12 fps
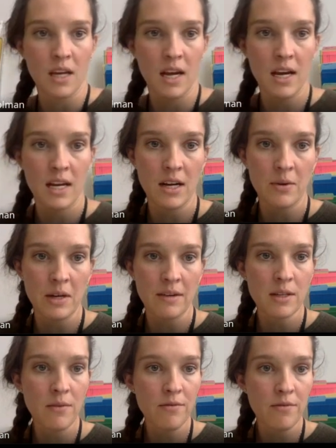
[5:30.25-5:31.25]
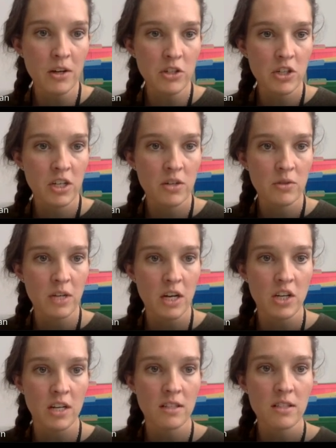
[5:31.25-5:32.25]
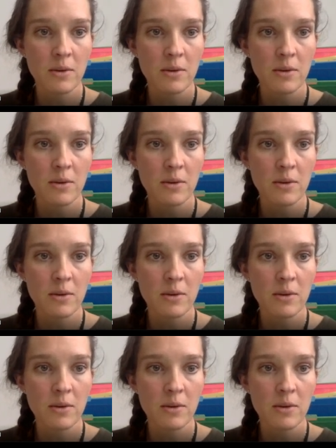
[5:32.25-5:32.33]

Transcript: Okay, now we have some function notation.